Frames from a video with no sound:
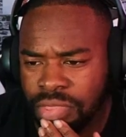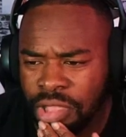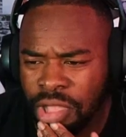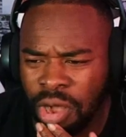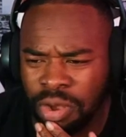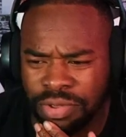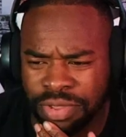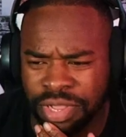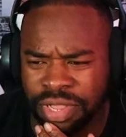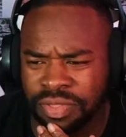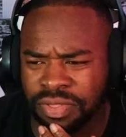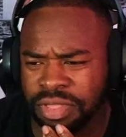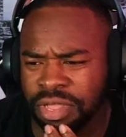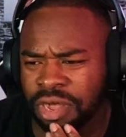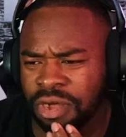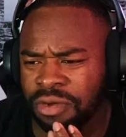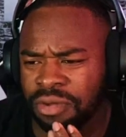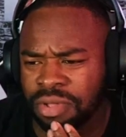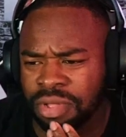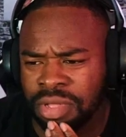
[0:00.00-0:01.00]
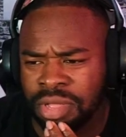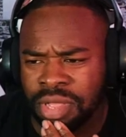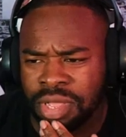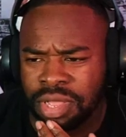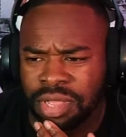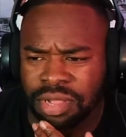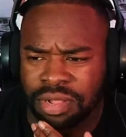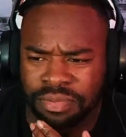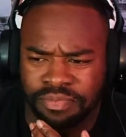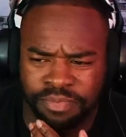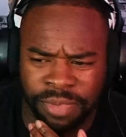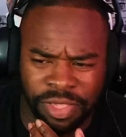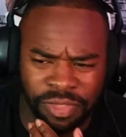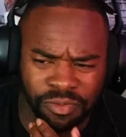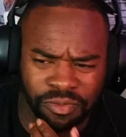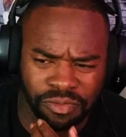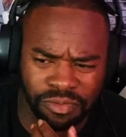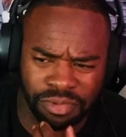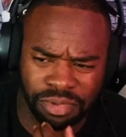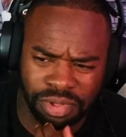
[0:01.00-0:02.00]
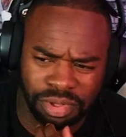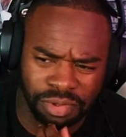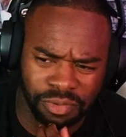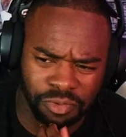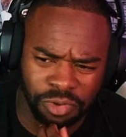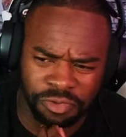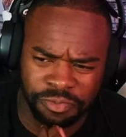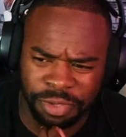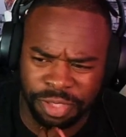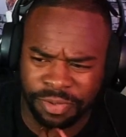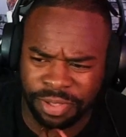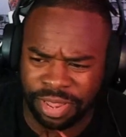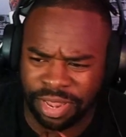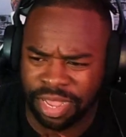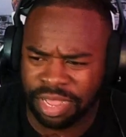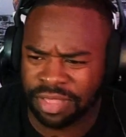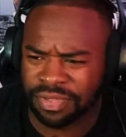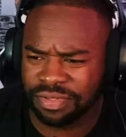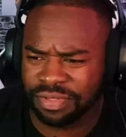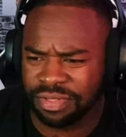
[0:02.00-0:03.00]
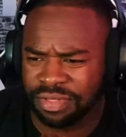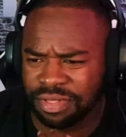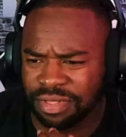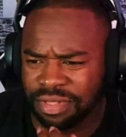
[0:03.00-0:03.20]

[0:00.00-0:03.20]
Oh, Denzel Will Smith makes less.